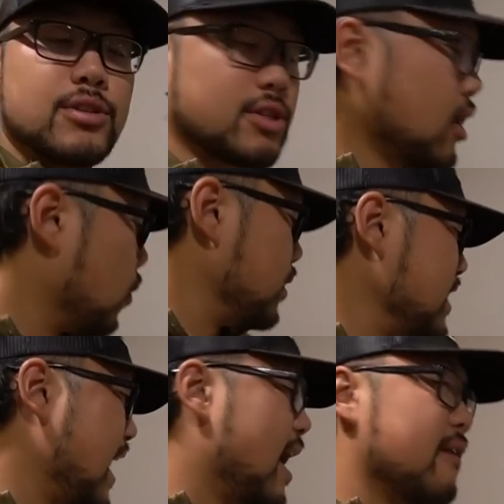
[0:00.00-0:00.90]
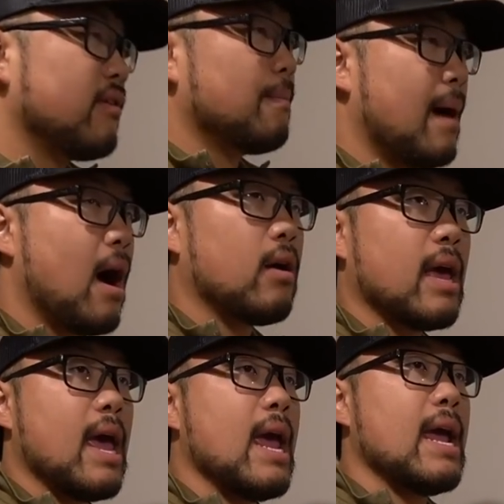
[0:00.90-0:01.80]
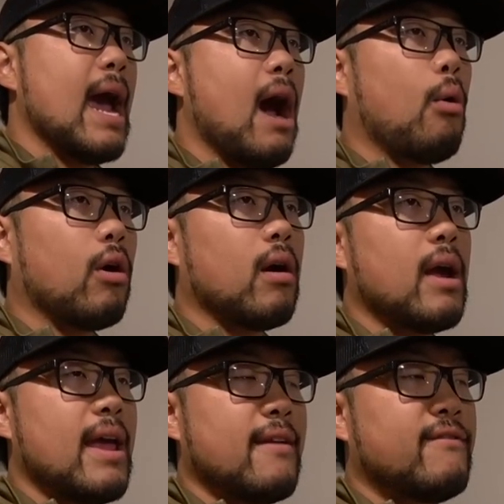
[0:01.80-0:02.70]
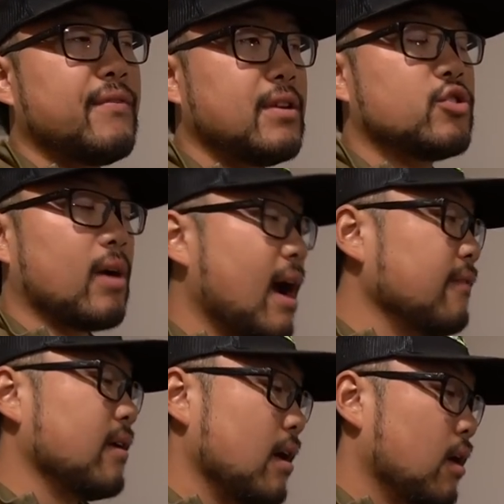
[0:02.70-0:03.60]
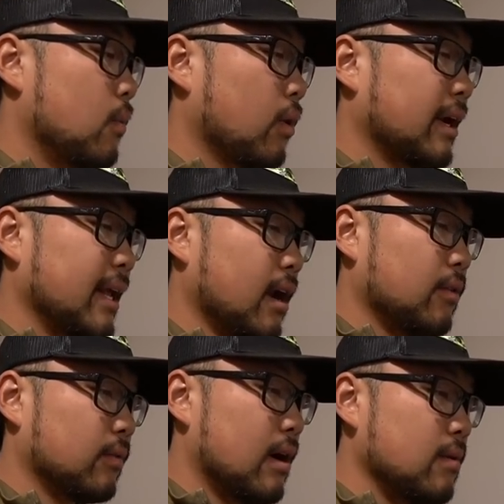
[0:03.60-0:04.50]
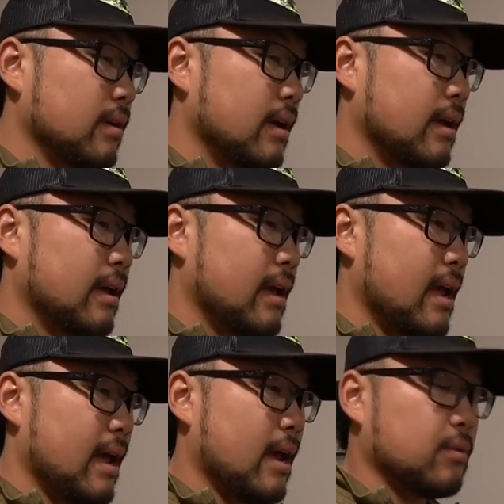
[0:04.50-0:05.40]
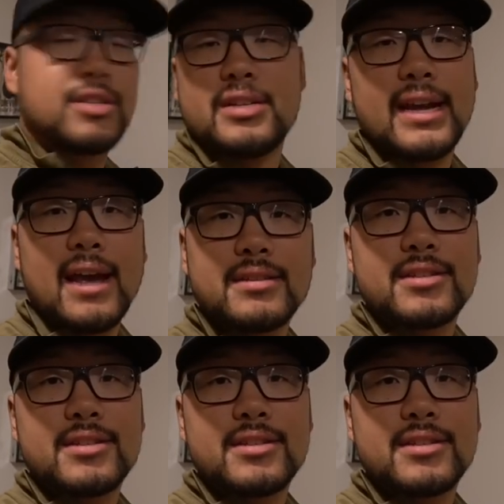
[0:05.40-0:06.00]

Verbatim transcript: So we have about an hour and fifty drive. We're gonna get on the road, and we'll see you guys in